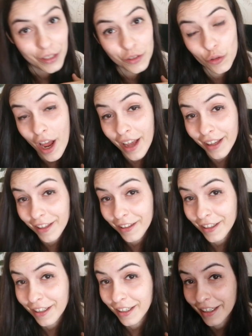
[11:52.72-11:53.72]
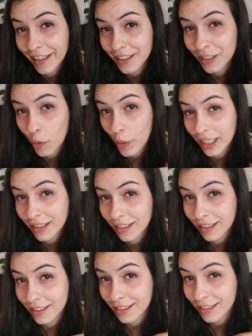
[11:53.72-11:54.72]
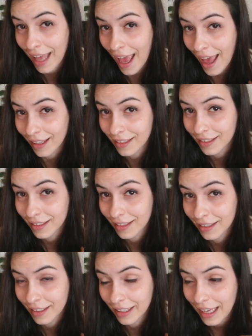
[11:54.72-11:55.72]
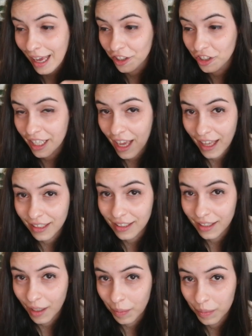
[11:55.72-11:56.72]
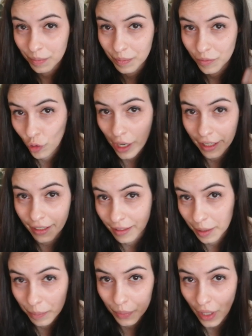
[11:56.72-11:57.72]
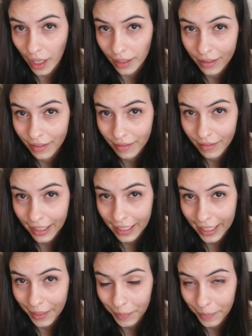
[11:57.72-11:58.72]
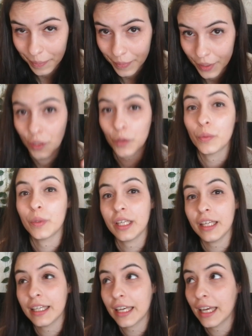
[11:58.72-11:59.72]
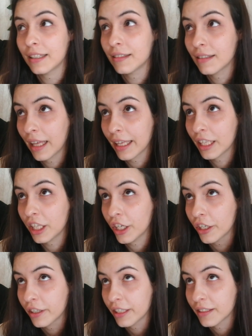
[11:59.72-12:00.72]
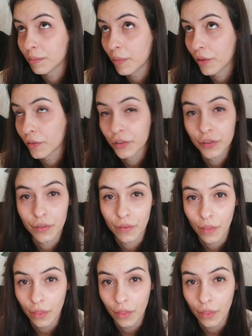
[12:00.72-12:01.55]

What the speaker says: Dracula is Quincy's dad. He actually has some Dracula blood in him, so he can hear his mother's